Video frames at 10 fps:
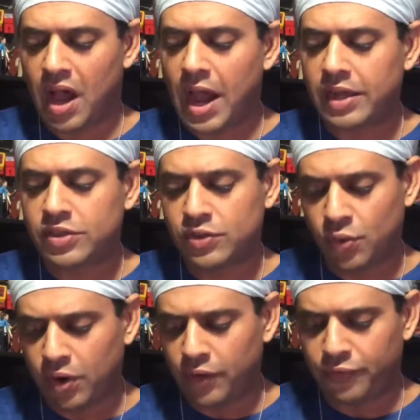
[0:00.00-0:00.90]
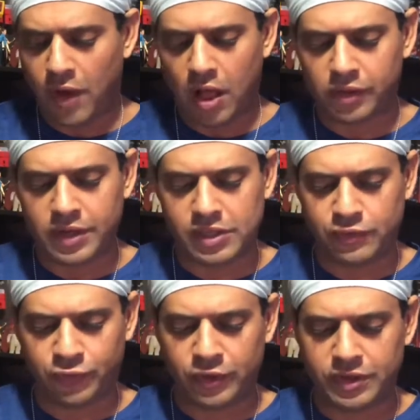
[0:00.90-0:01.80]
I sort of followed his
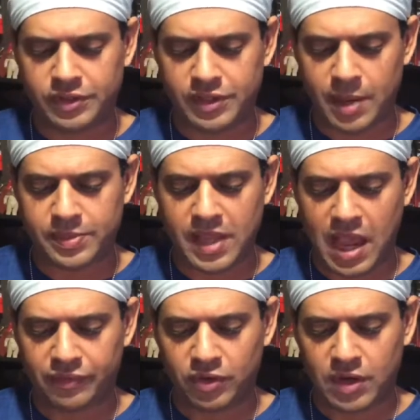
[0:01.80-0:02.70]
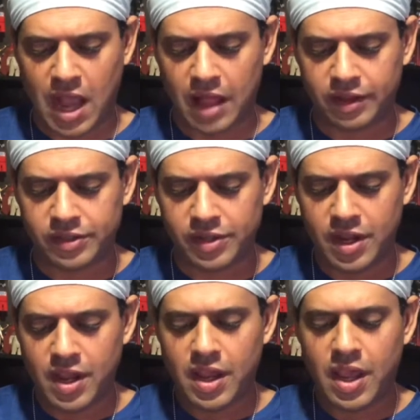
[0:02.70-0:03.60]
footsteps after college
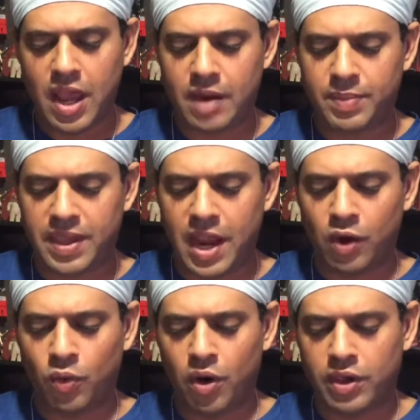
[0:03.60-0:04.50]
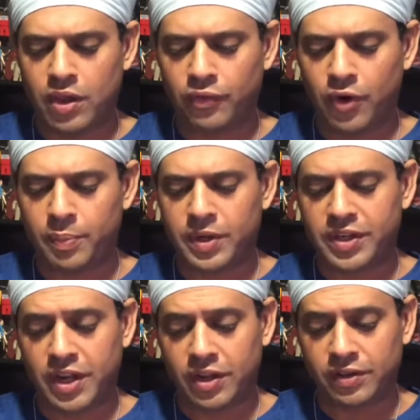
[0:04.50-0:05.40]
and began working for a
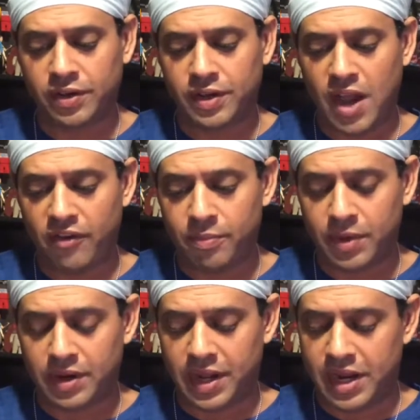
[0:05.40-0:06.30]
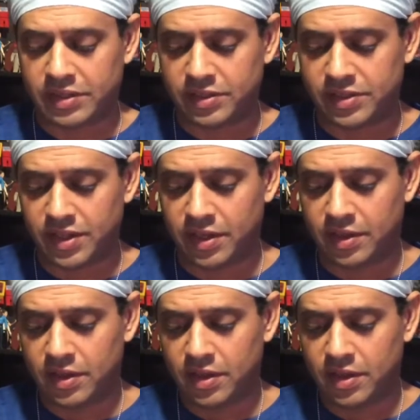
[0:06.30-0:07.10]
particular government agency.